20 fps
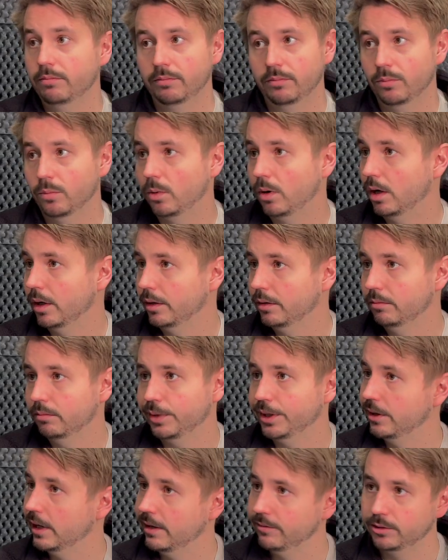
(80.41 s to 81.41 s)
1, we
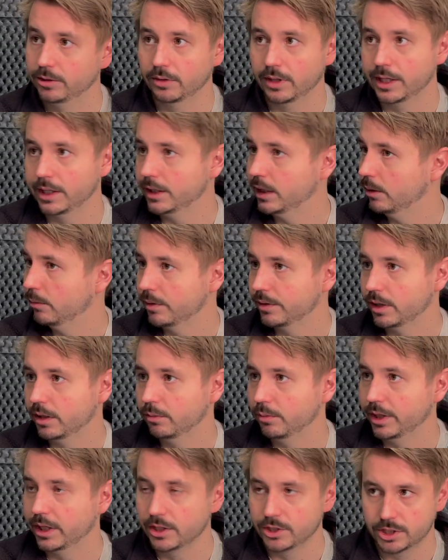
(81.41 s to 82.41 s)
don't have to do anything with it,
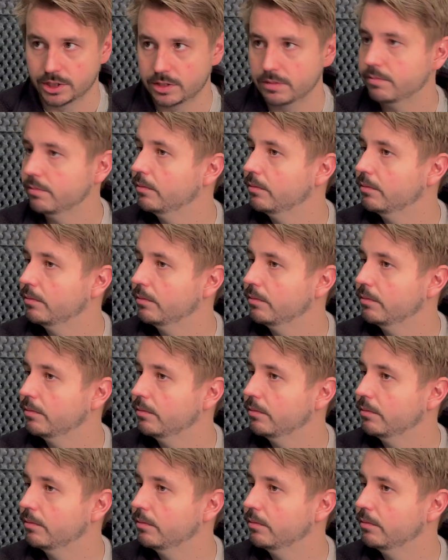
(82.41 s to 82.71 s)
we can just